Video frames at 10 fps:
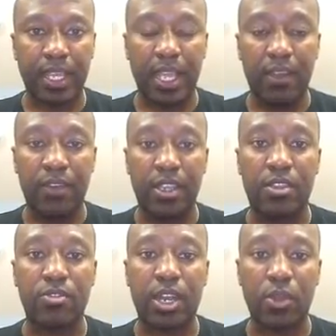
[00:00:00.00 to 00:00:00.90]
have a
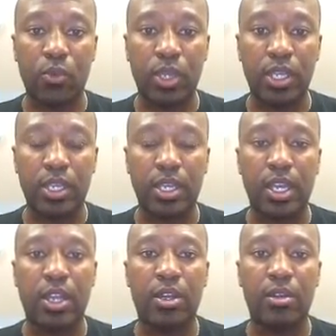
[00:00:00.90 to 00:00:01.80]
great week.
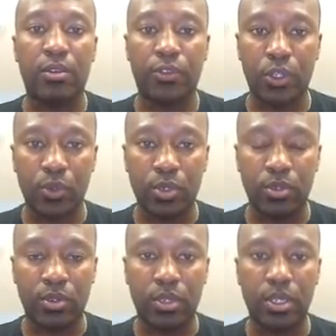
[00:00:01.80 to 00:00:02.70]
Love you
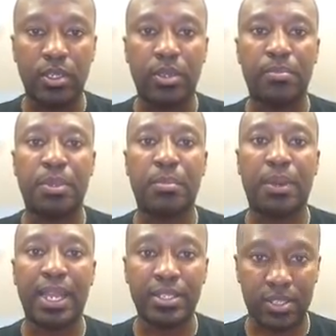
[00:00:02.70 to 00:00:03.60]
all. Be
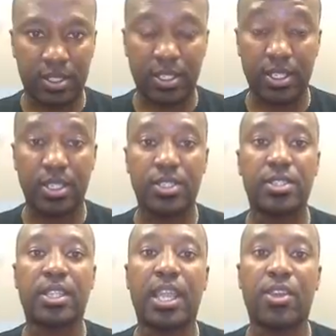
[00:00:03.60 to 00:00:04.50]
blessed.
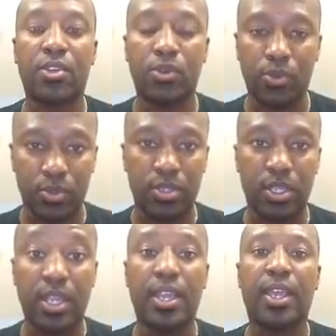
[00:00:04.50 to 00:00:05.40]
Stay cool
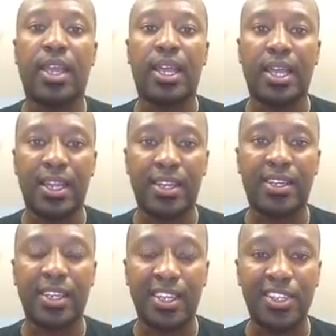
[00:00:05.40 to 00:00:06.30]
and
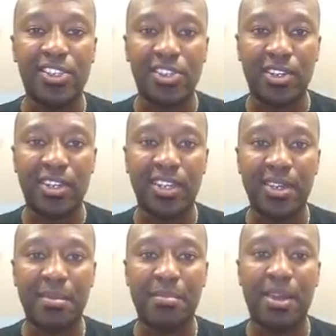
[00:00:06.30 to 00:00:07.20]
enjoy
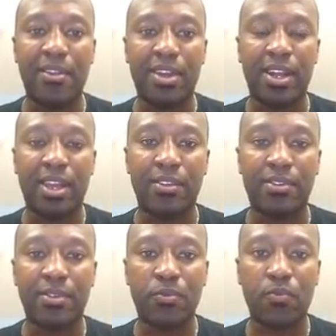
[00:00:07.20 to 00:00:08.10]
married life.
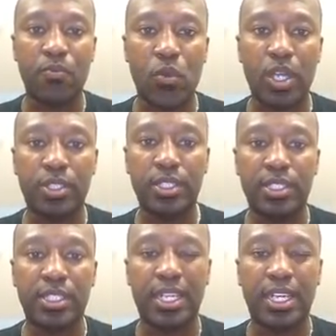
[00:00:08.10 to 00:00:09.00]

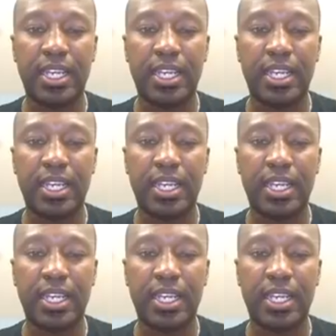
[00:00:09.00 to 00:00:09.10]
See you later,